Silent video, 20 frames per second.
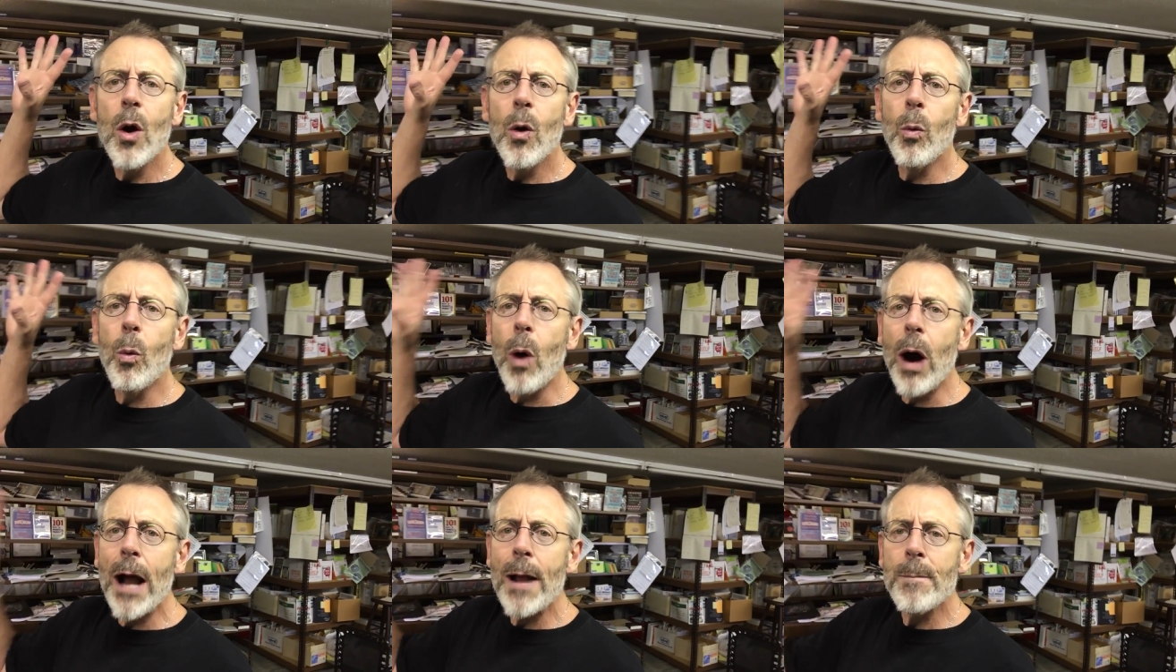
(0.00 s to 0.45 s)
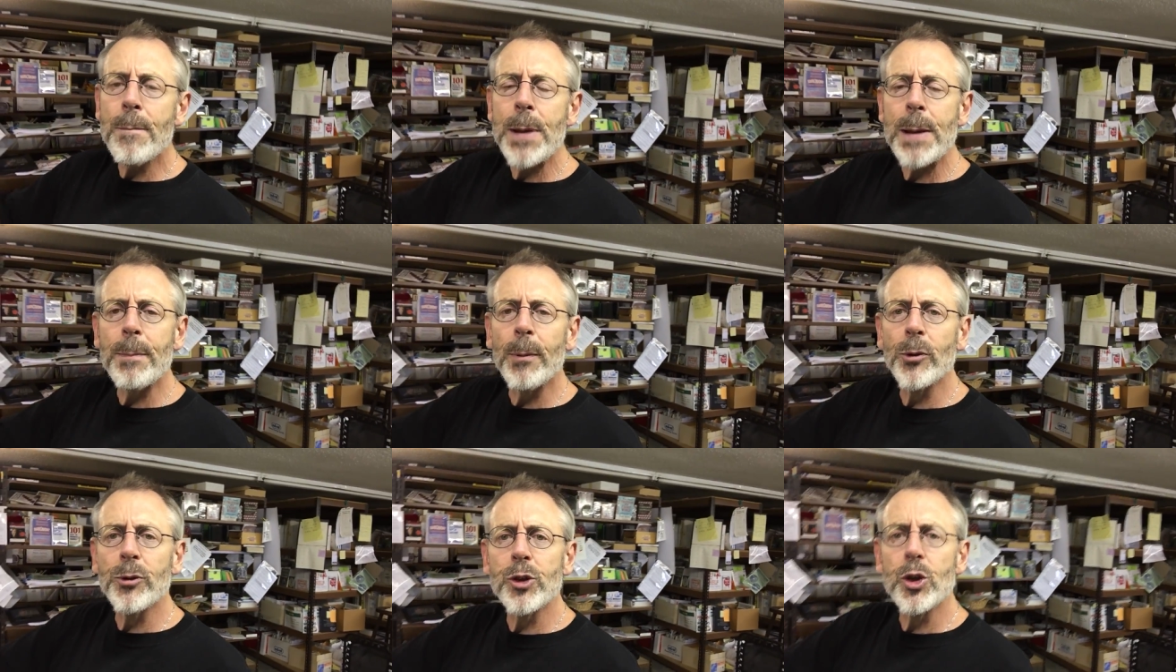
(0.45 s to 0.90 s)
why
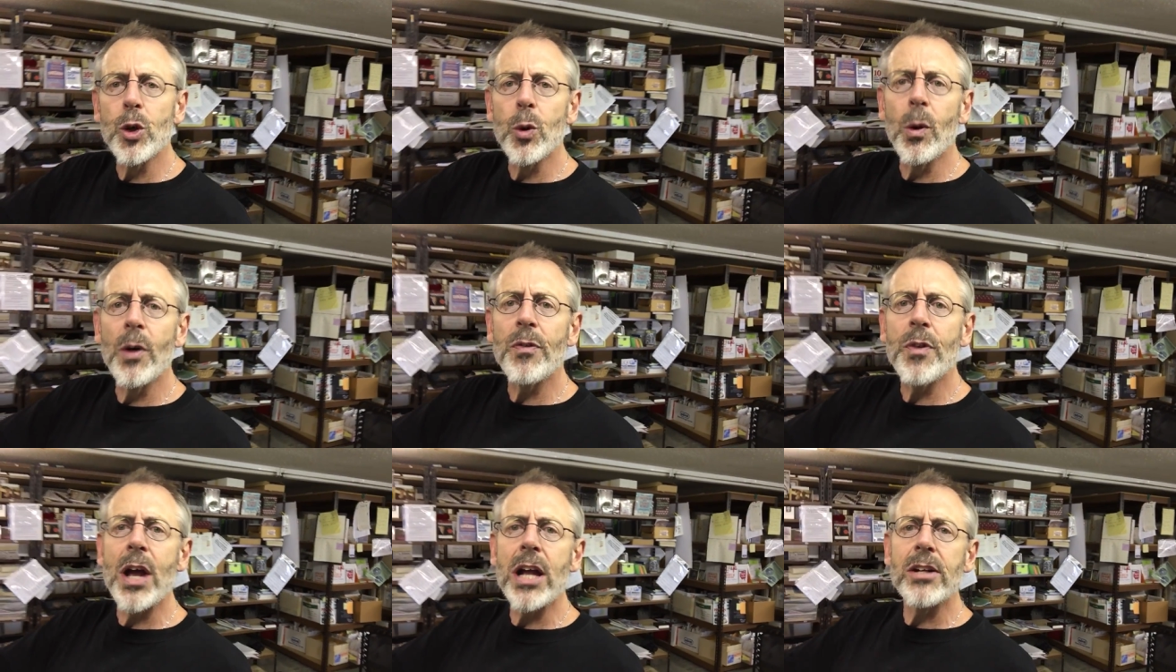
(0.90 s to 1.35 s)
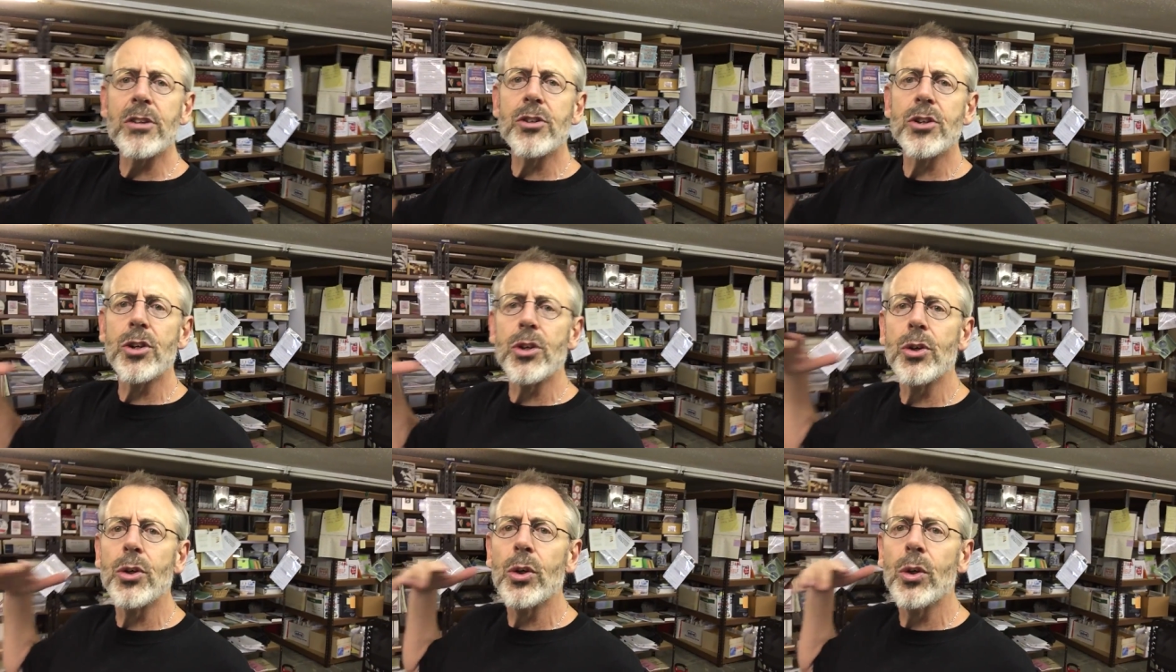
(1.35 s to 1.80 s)
people do what they
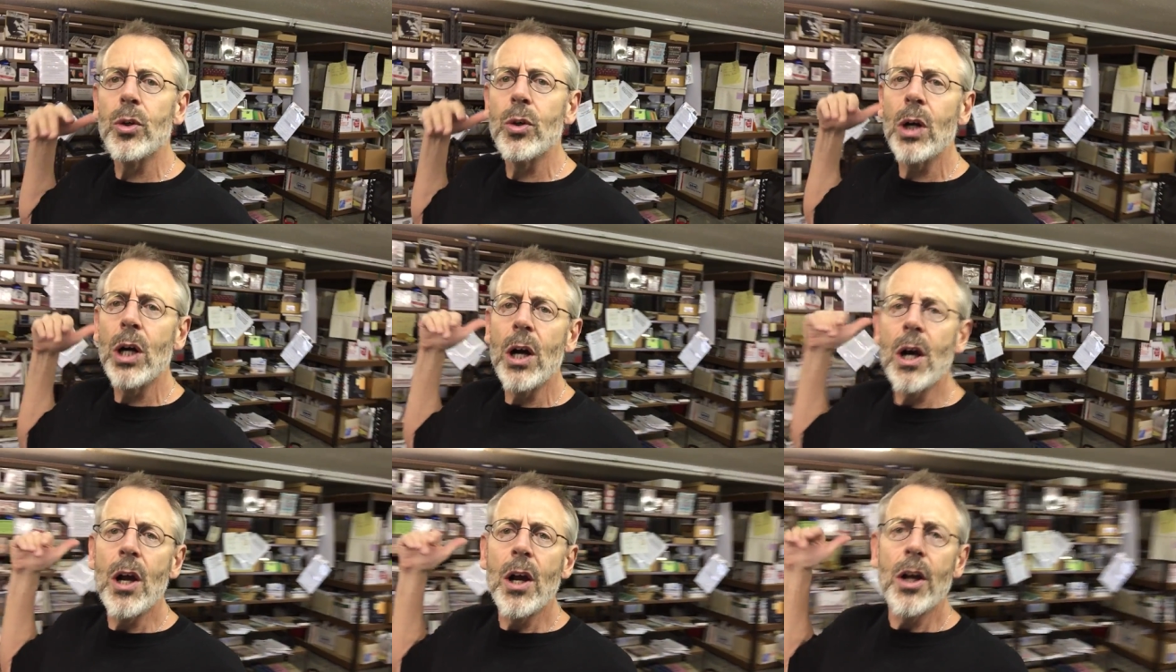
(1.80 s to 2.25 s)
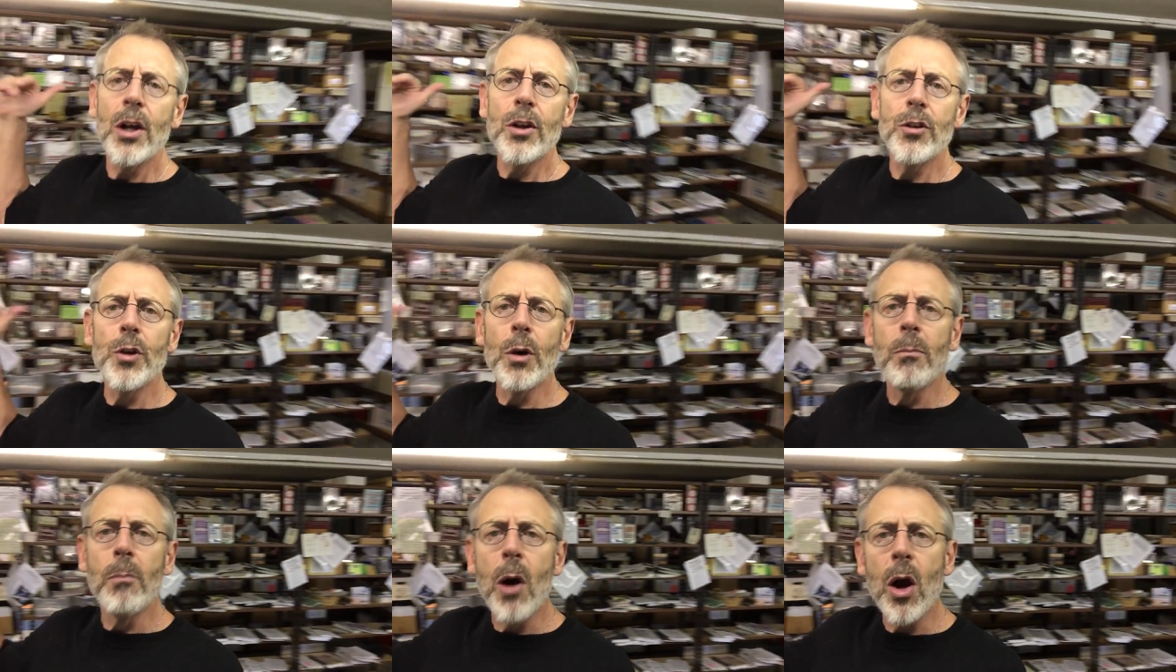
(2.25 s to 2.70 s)
do,
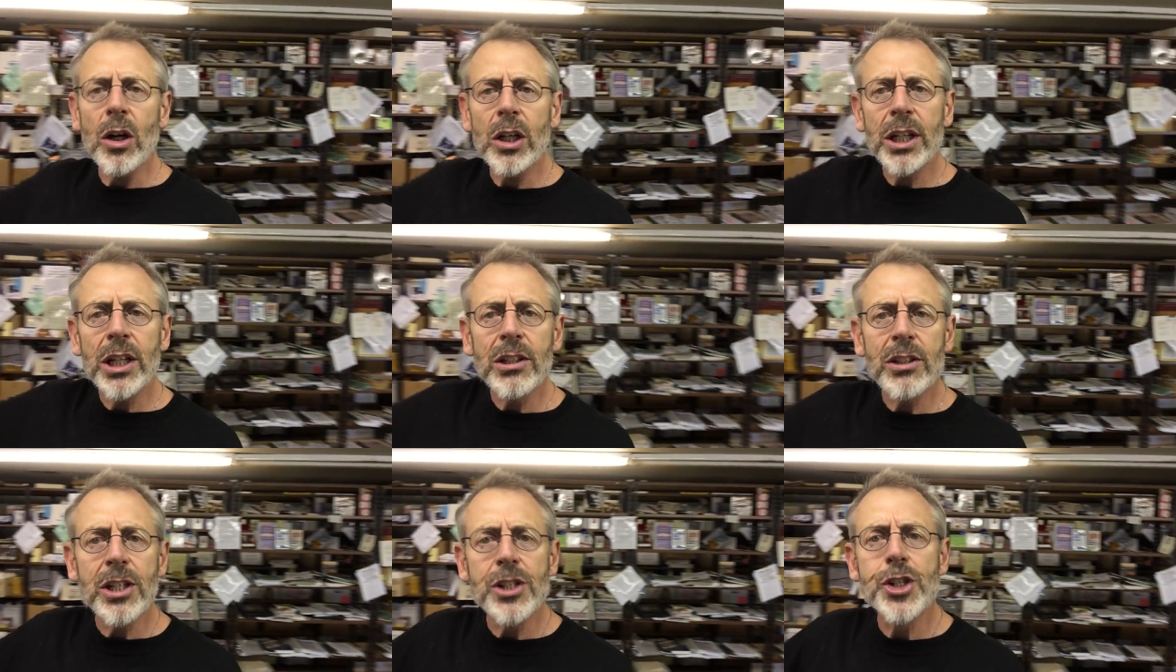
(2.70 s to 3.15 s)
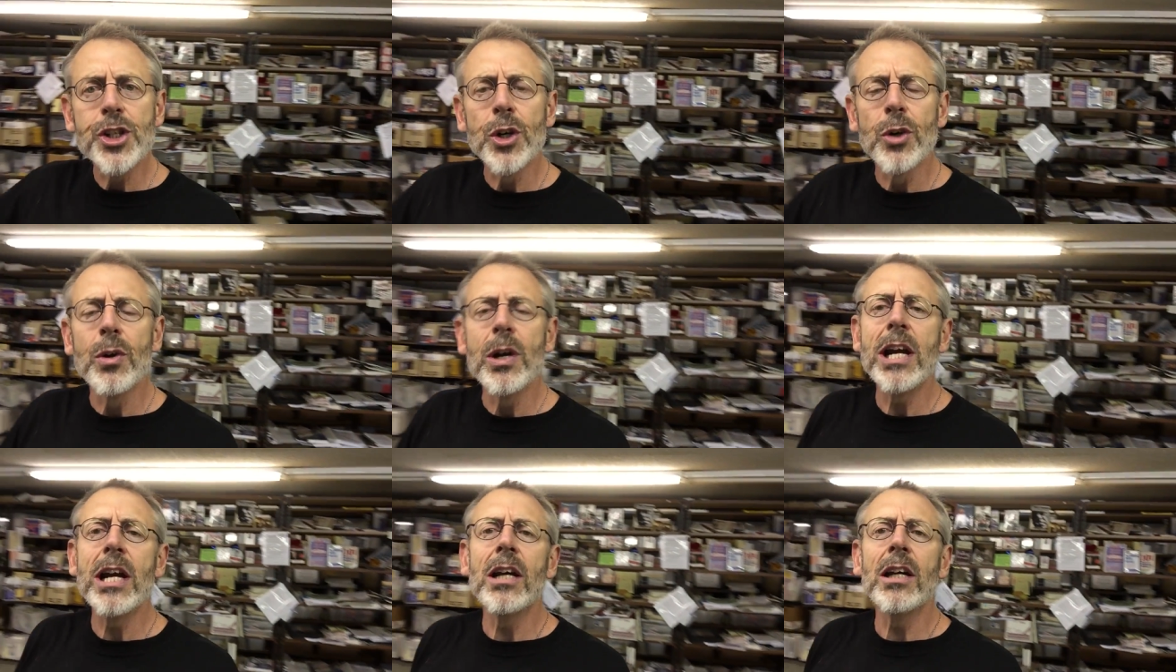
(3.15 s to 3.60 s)
the market that
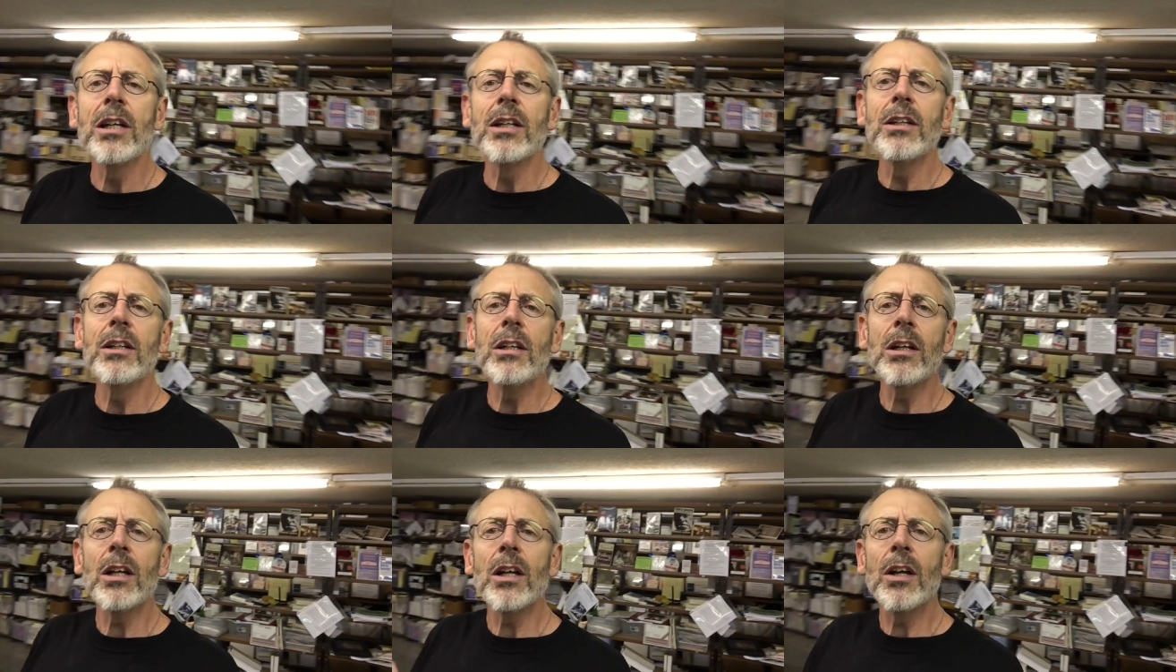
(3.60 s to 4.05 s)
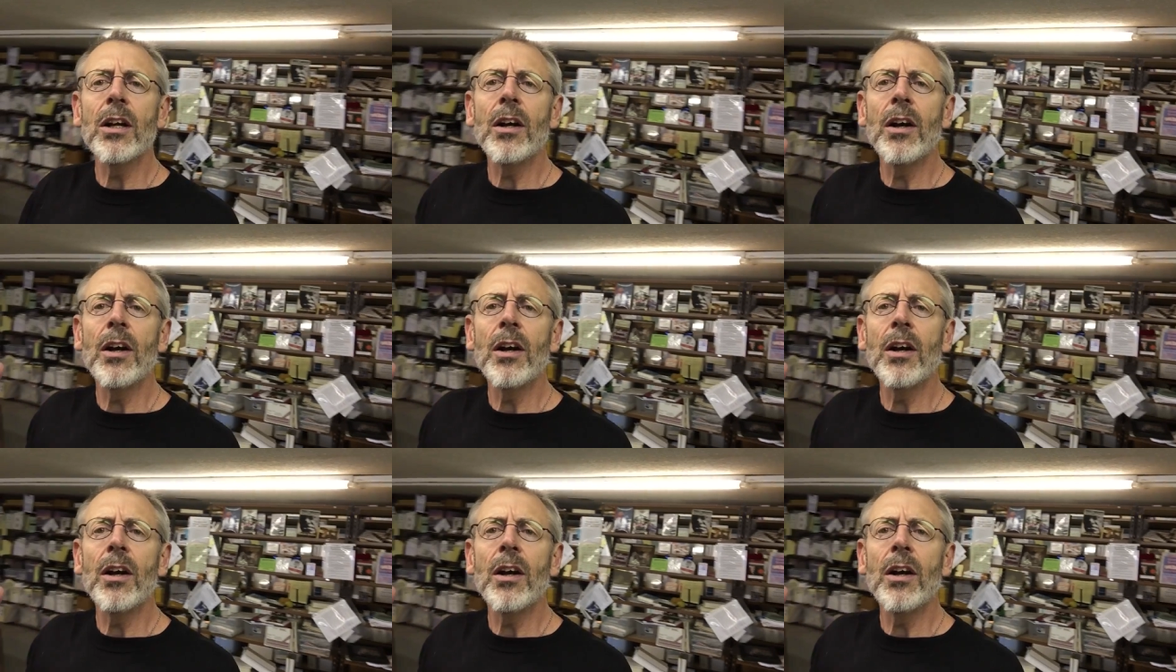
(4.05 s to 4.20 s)
you're in,